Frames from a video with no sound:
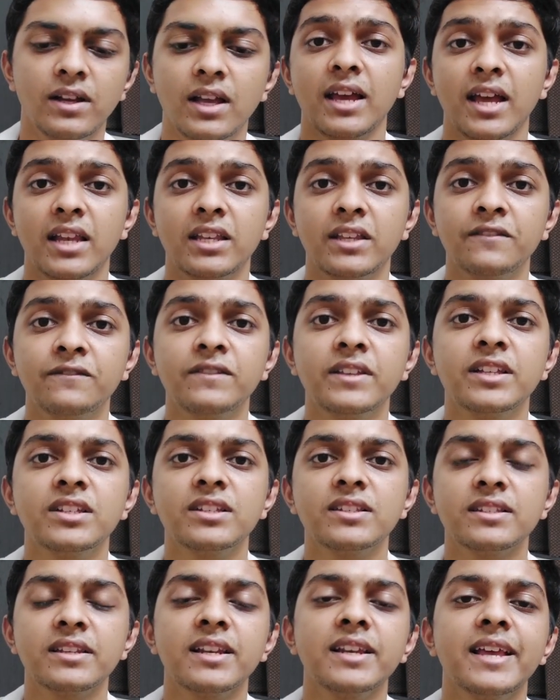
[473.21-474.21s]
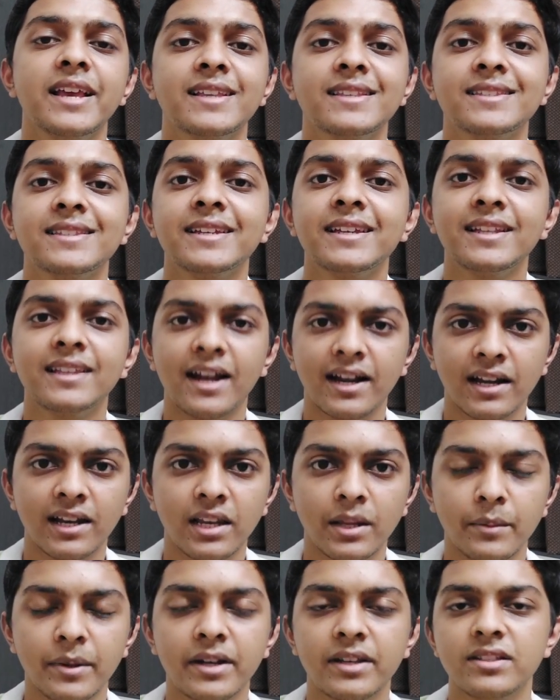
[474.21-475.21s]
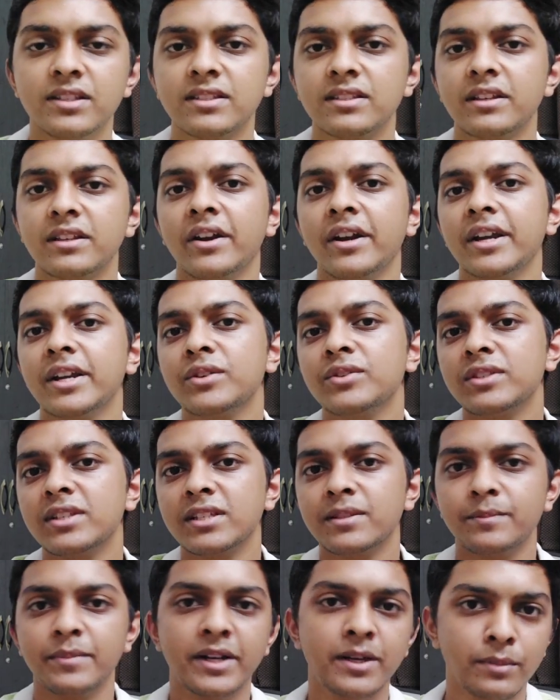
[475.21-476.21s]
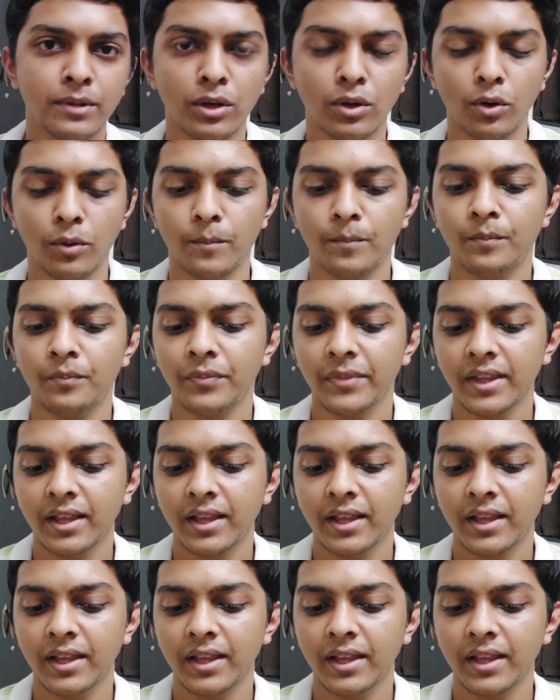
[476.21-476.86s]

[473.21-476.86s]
And if they just really exceed that limit, just reduce the speed below.